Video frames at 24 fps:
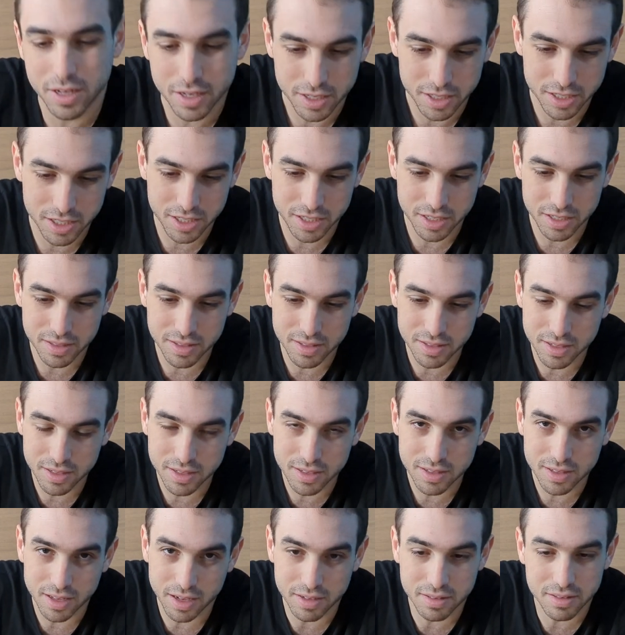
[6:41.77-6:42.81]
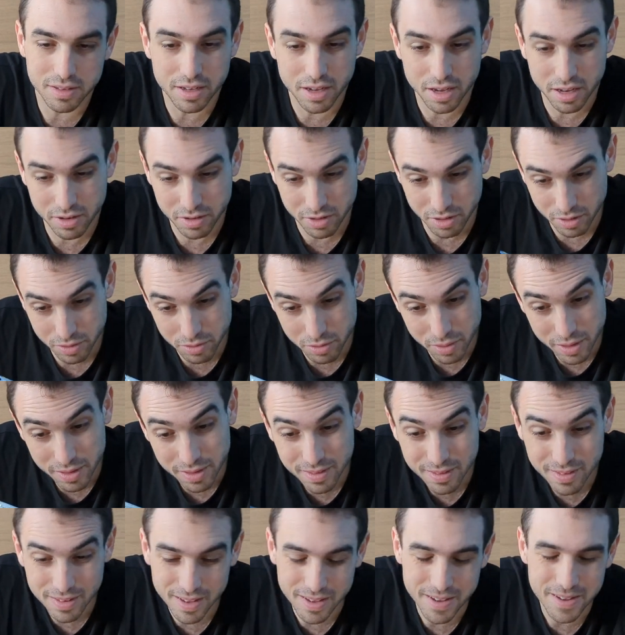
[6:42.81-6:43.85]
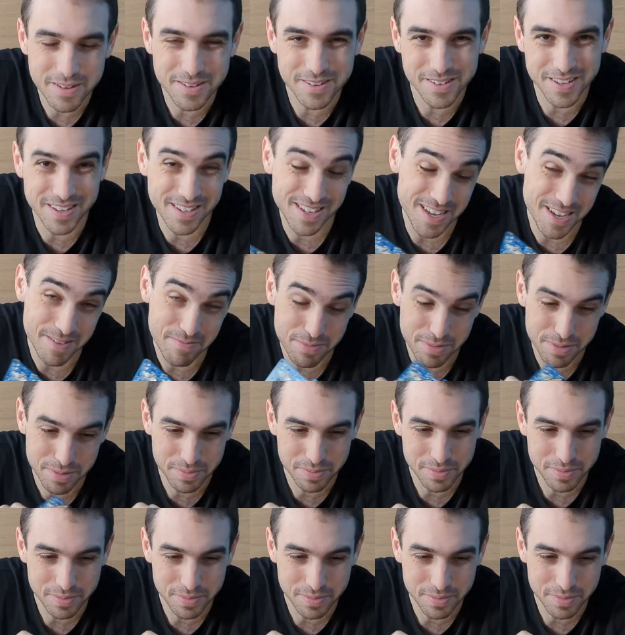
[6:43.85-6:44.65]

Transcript: GT 9800, yep,